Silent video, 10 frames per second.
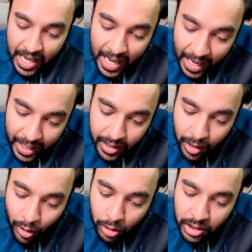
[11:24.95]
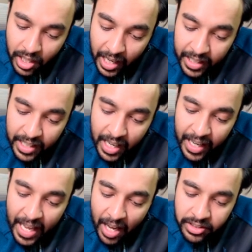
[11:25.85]
And on the right, I
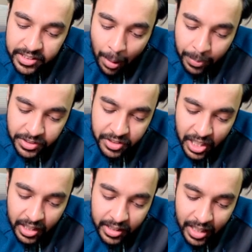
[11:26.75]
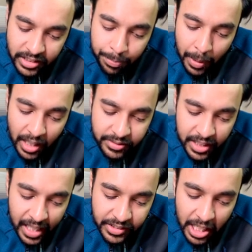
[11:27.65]
have a sample string that is passed in
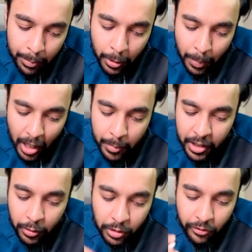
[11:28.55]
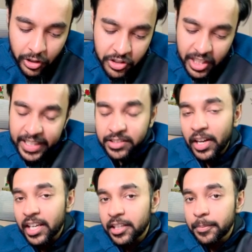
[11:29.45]
as an input parameter to the function is
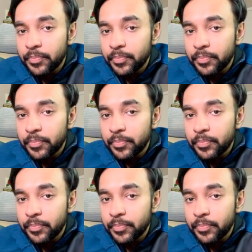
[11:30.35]
valid.